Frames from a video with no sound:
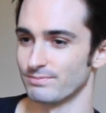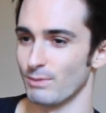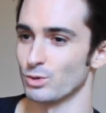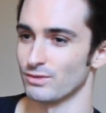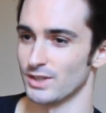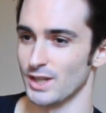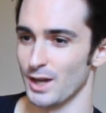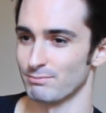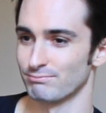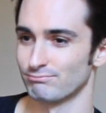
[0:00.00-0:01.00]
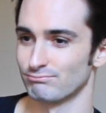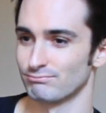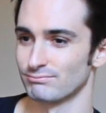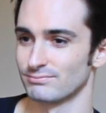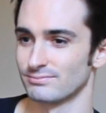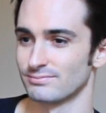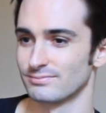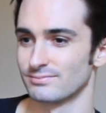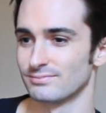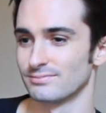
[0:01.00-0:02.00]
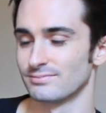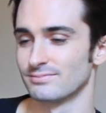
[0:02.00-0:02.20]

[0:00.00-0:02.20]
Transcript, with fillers: most of the time.